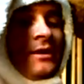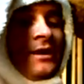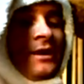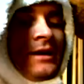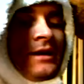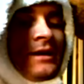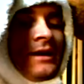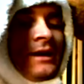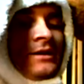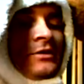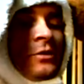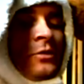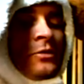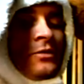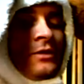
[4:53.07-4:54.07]
I
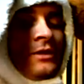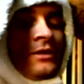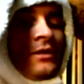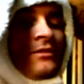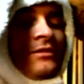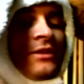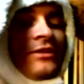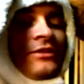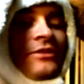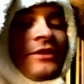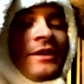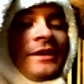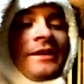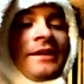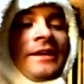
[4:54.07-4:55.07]
totally love this
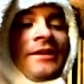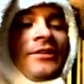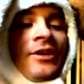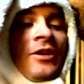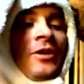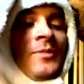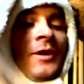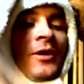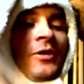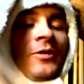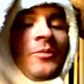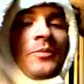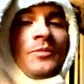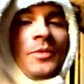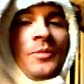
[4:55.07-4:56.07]
zine. It's all
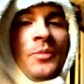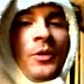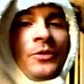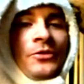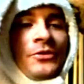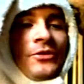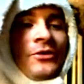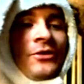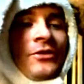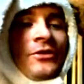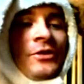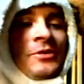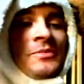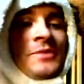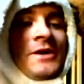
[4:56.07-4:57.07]
about the postal
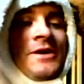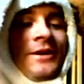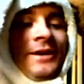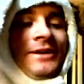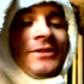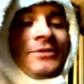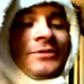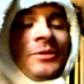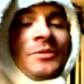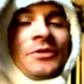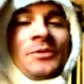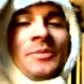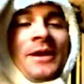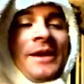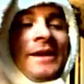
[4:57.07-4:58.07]
system. It's from
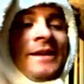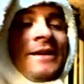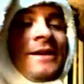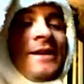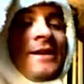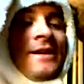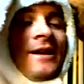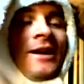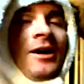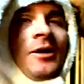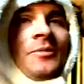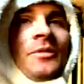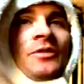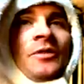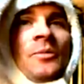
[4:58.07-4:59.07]
Spain.
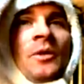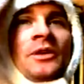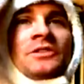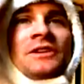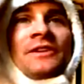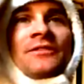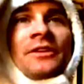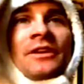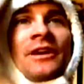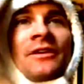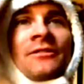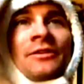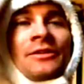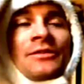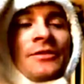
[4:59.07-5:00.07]
There's a bunch of different
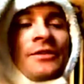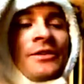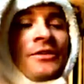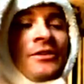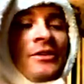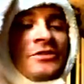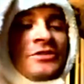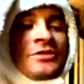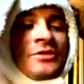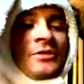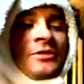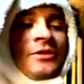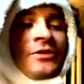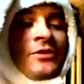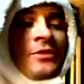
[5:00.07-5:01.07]
covers for this
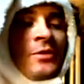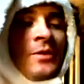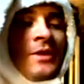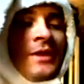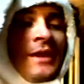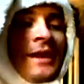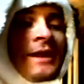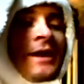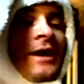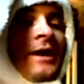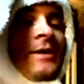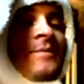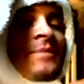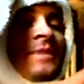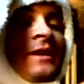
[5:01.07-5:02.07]
issue. This is the one that I
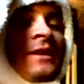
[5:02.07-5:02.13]
got.